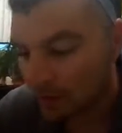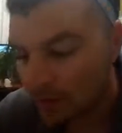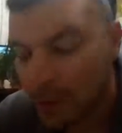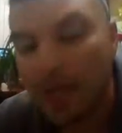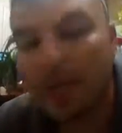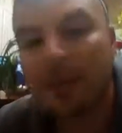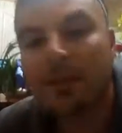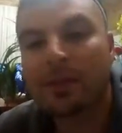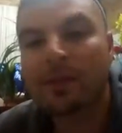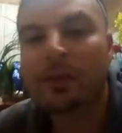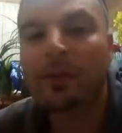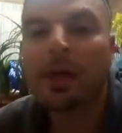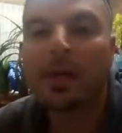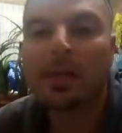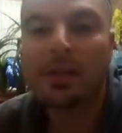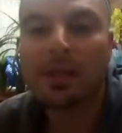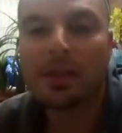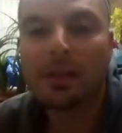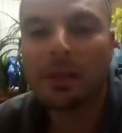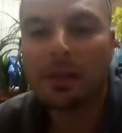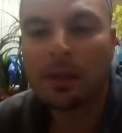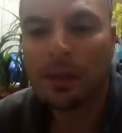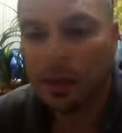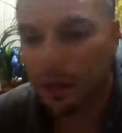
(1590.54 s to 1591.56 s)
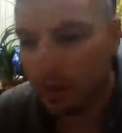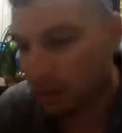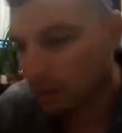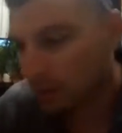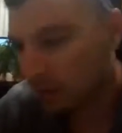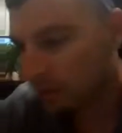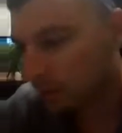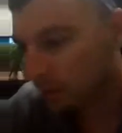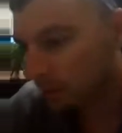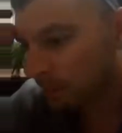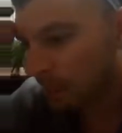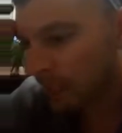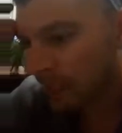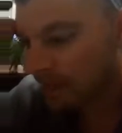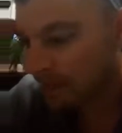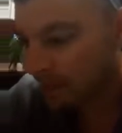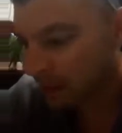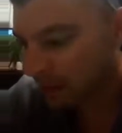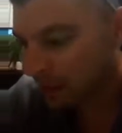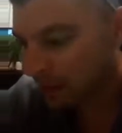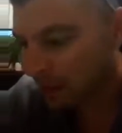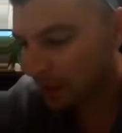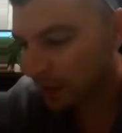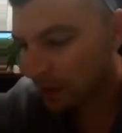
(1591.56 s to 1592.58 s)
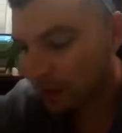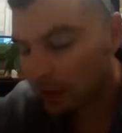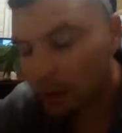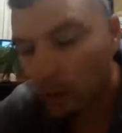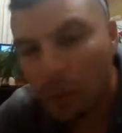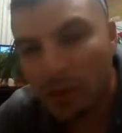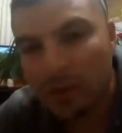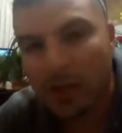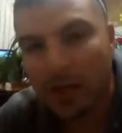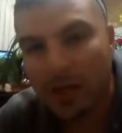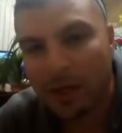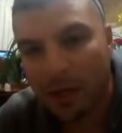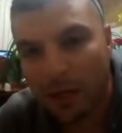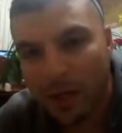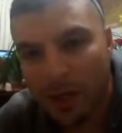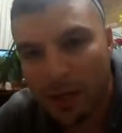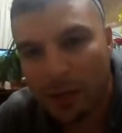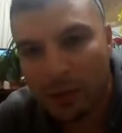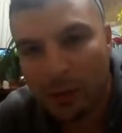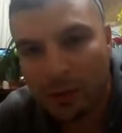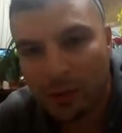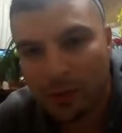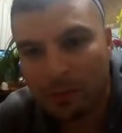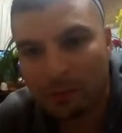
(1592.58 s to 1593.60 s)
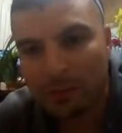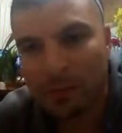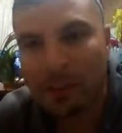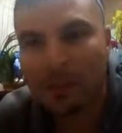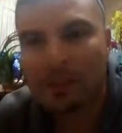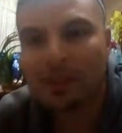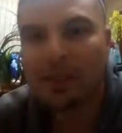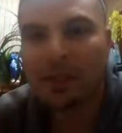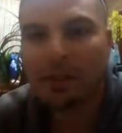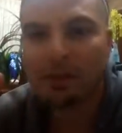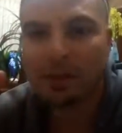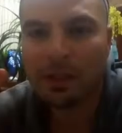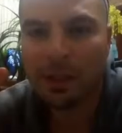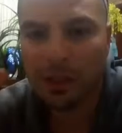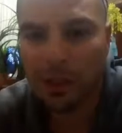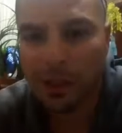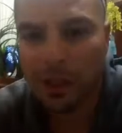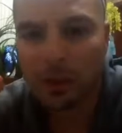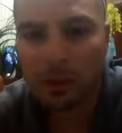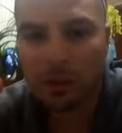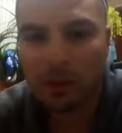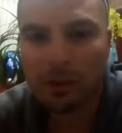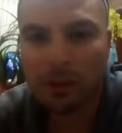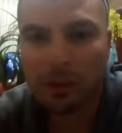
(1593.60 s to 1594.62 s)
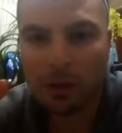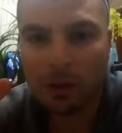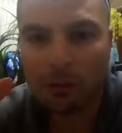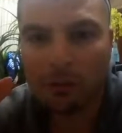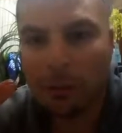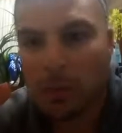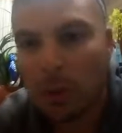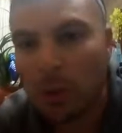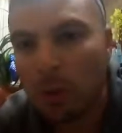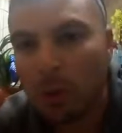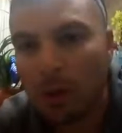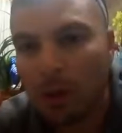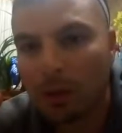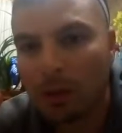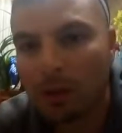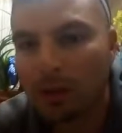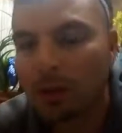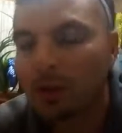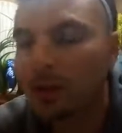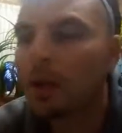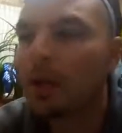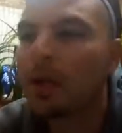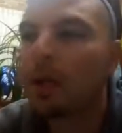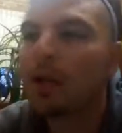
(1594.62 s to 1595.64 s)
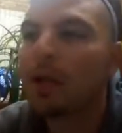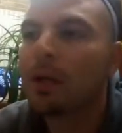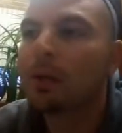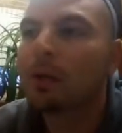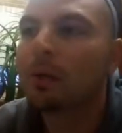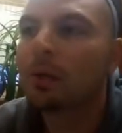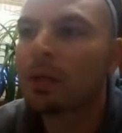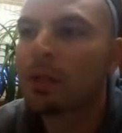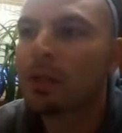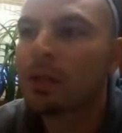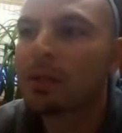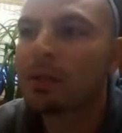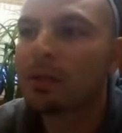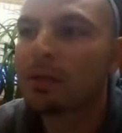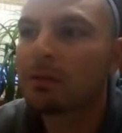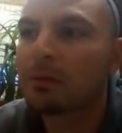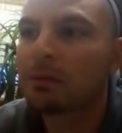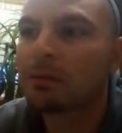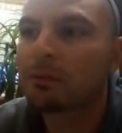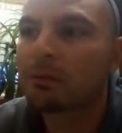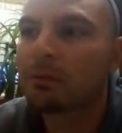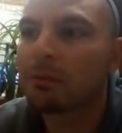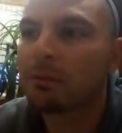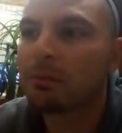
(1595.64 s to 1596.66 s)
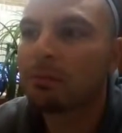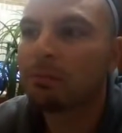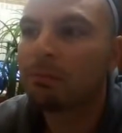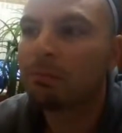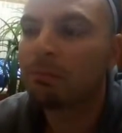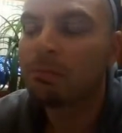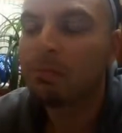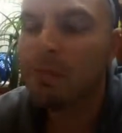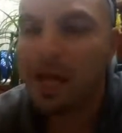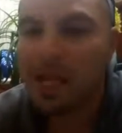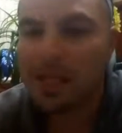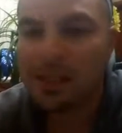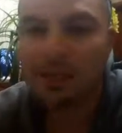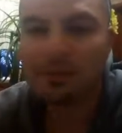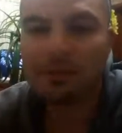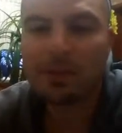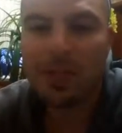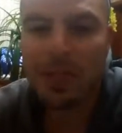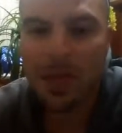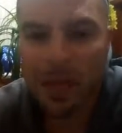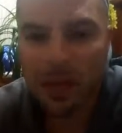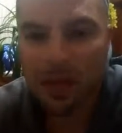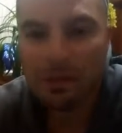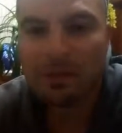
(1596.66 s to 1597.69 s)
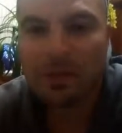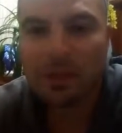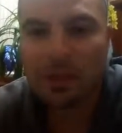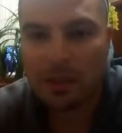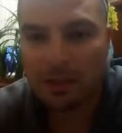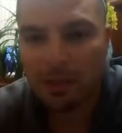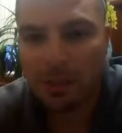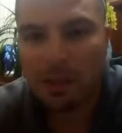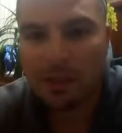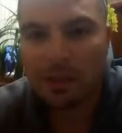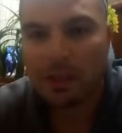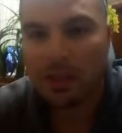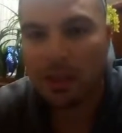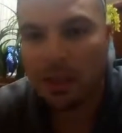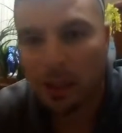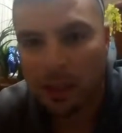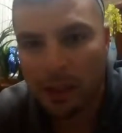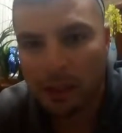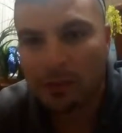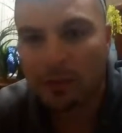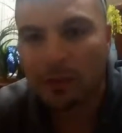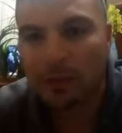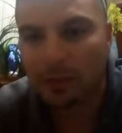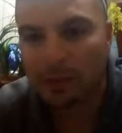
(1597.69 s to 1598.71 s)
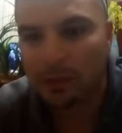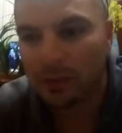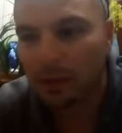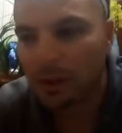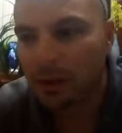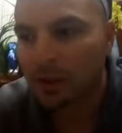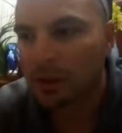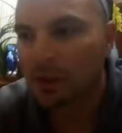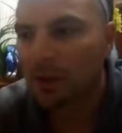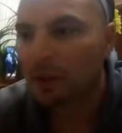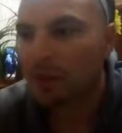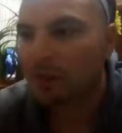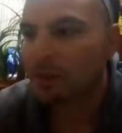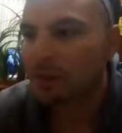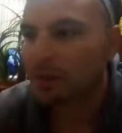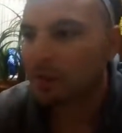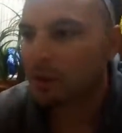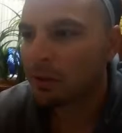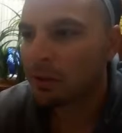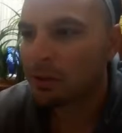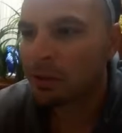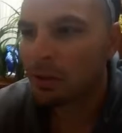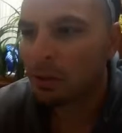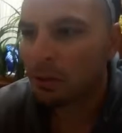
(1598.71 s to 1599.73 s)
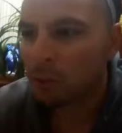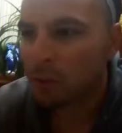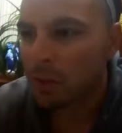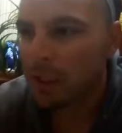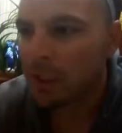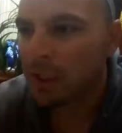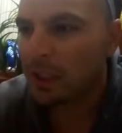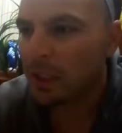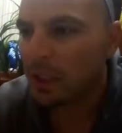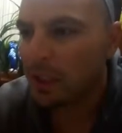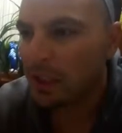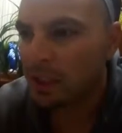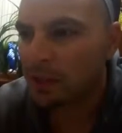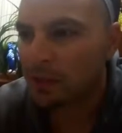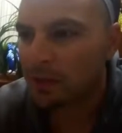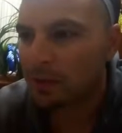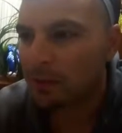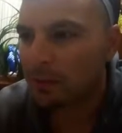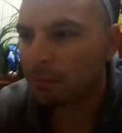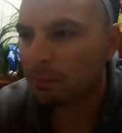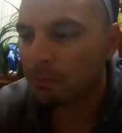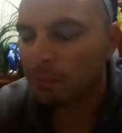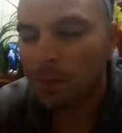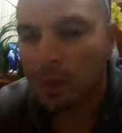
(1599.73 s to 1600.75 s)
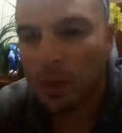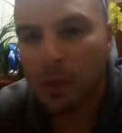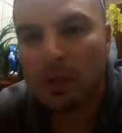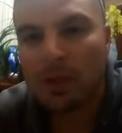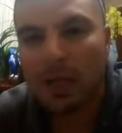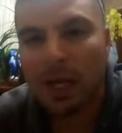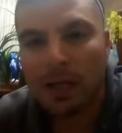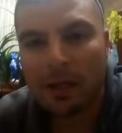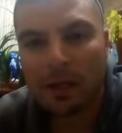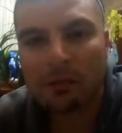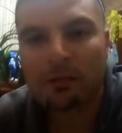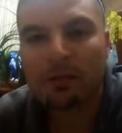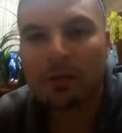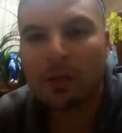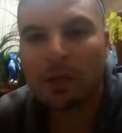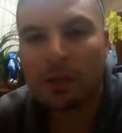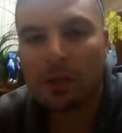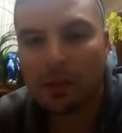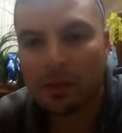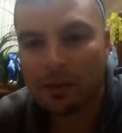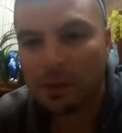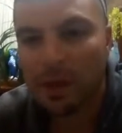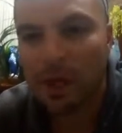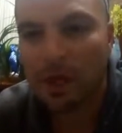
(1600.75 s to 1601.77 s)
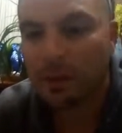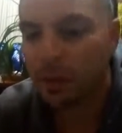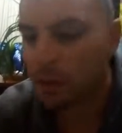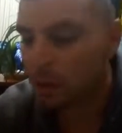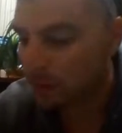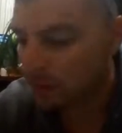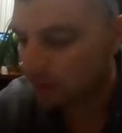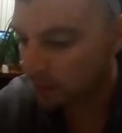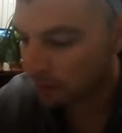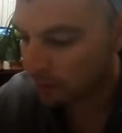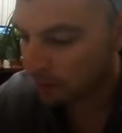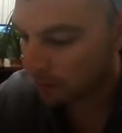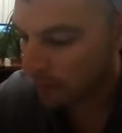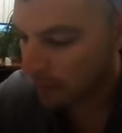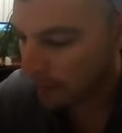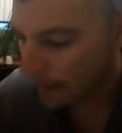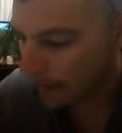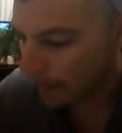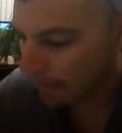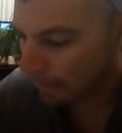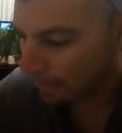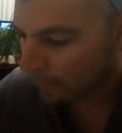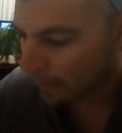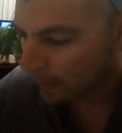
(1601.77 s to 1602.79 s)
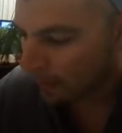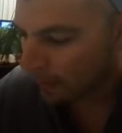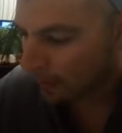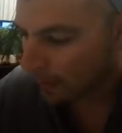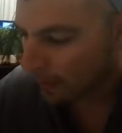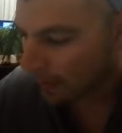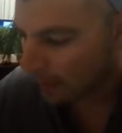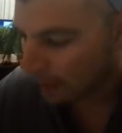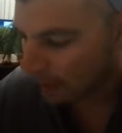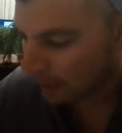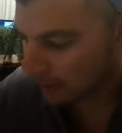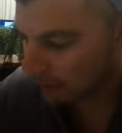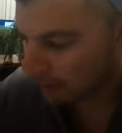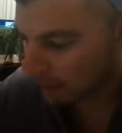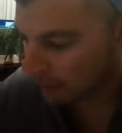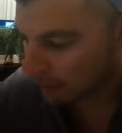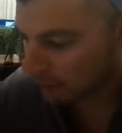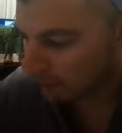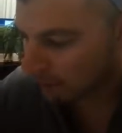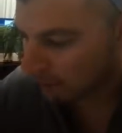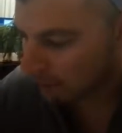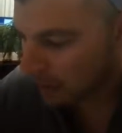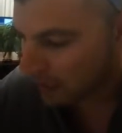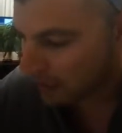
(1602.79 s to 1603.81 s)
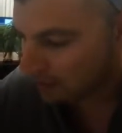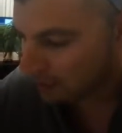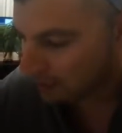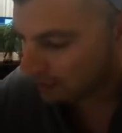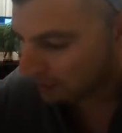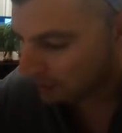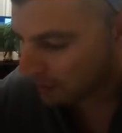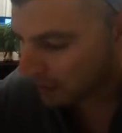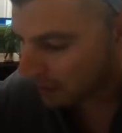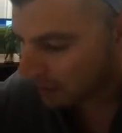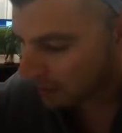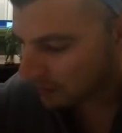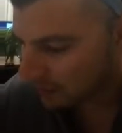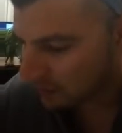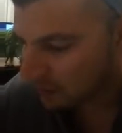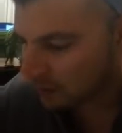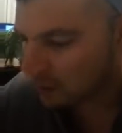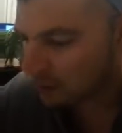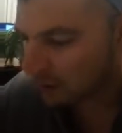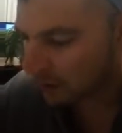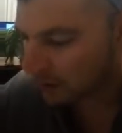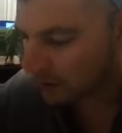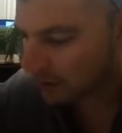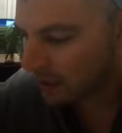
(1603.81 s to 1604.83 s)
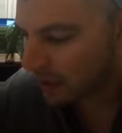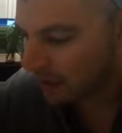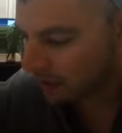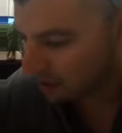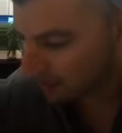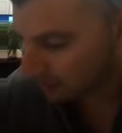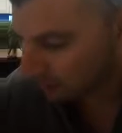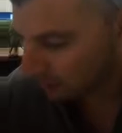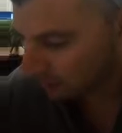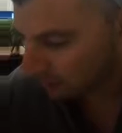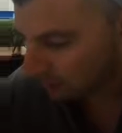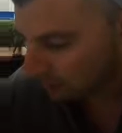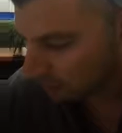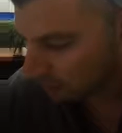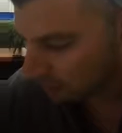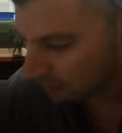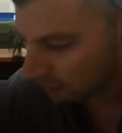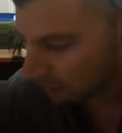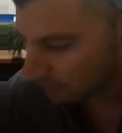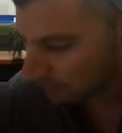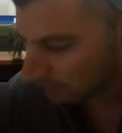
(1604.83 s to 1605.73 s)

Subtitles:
That is crazy, because basically it looks like hydrogen, but instead of an electron, you've got a muon, which is massively heavy compared to the electron. So it's a weird-ass mutated version of hydrogen. And the mass of that is gigantic.